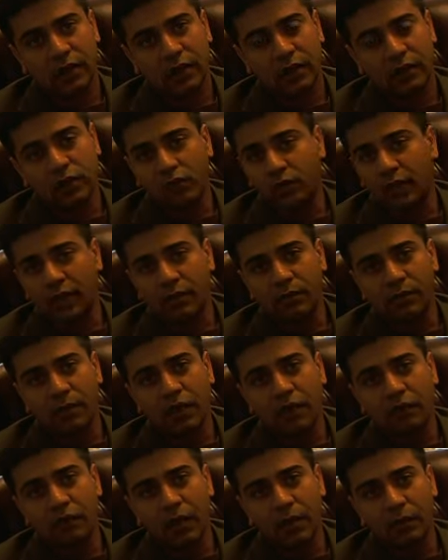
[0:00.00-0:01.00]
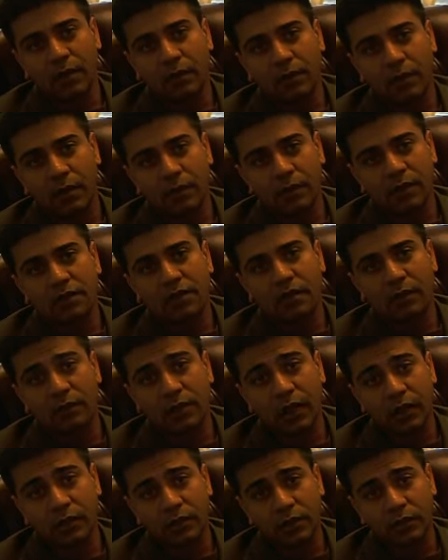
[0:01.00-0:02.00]
You can bring a family member.
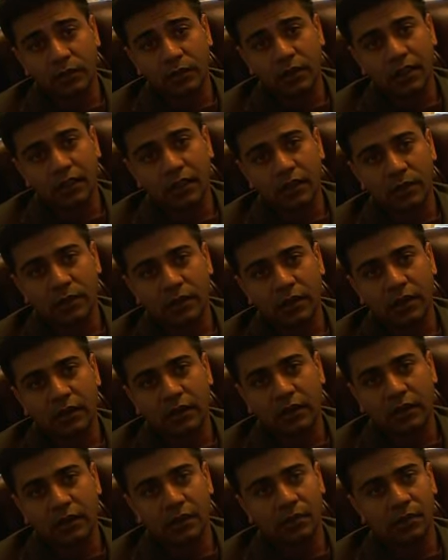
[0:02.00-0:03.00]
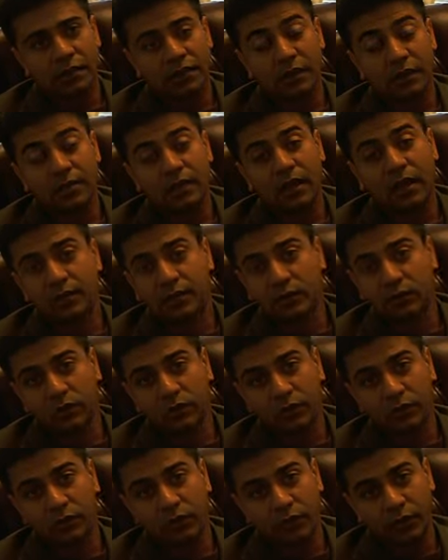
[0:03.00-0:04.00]
Sometimes they will let them in, but sometimes they will
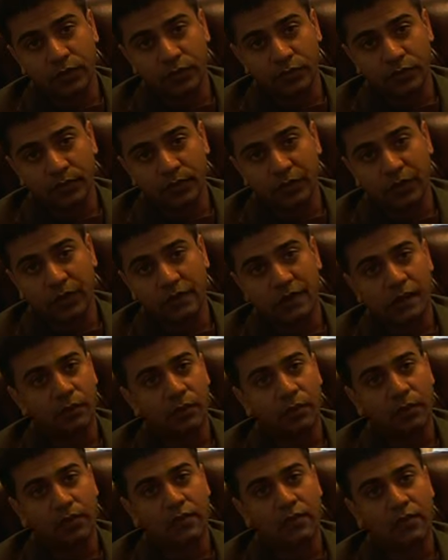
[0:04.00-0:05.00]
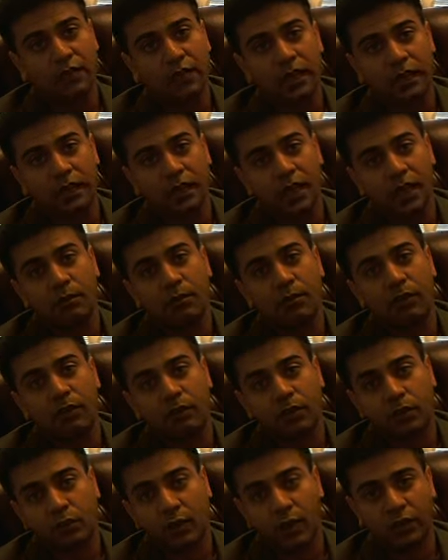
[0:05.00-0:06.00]
refuse because that person can tamper
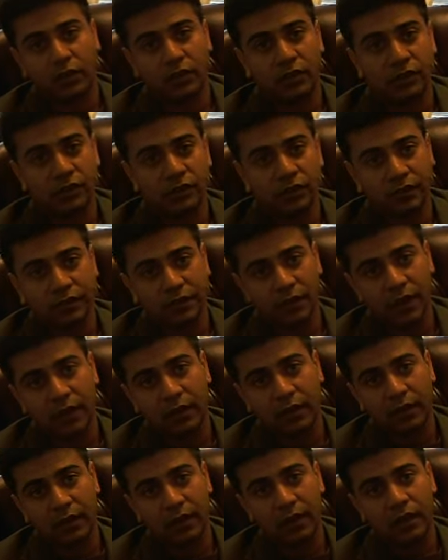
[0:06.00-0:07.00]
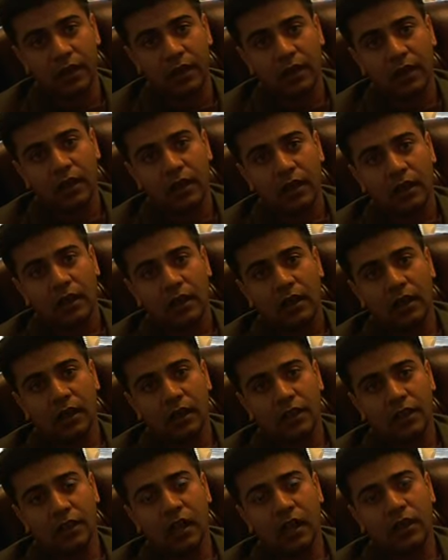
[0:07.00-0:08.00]
with what you're going to say.
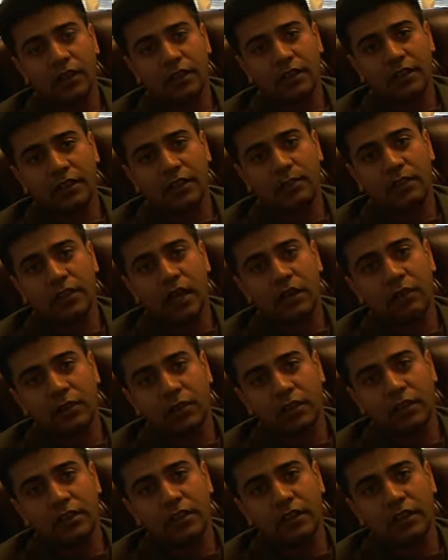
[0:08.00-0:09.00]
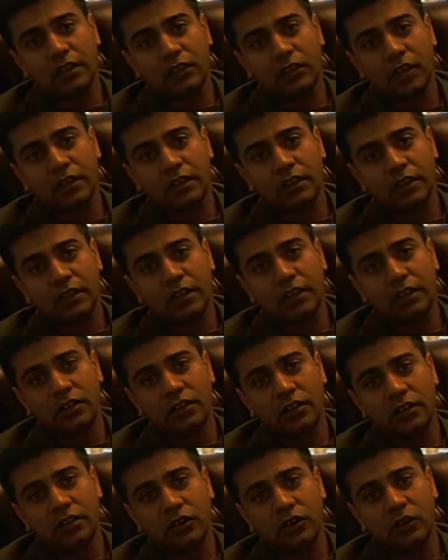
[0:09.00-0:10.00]
The other tips I'm going to give you at the
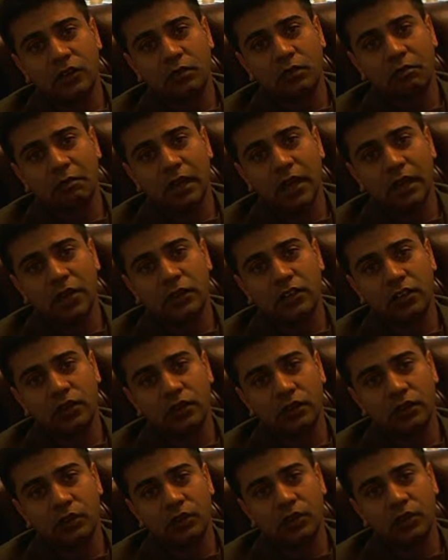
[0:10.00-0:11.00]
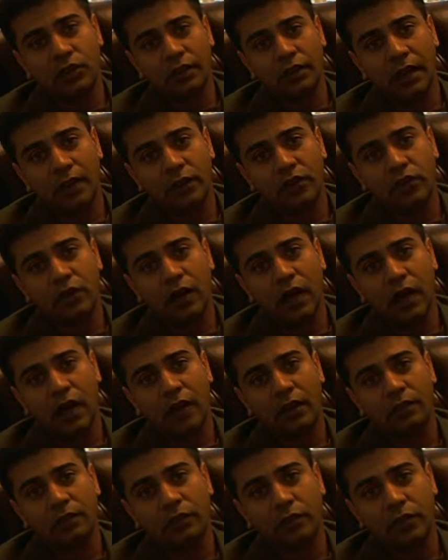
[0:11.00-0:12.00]
interview, make sure that you
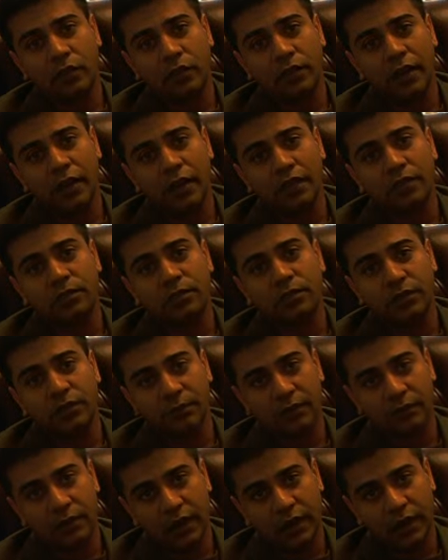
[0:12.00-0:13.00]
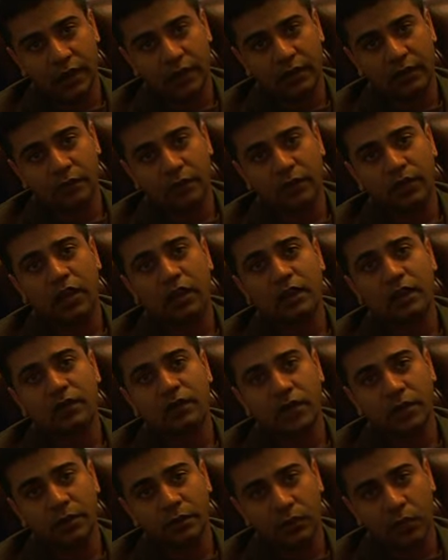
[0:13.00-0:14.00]
have your case prepared. Very,
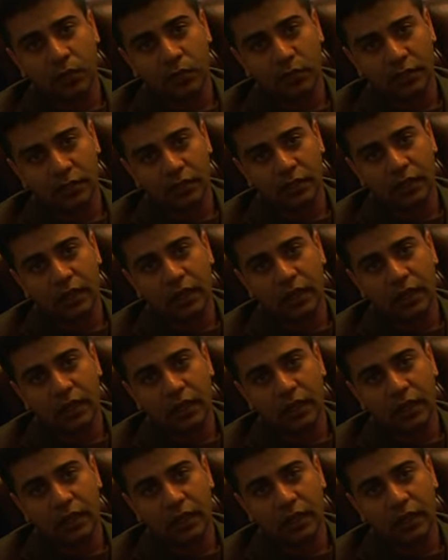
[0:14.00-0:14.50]
very important.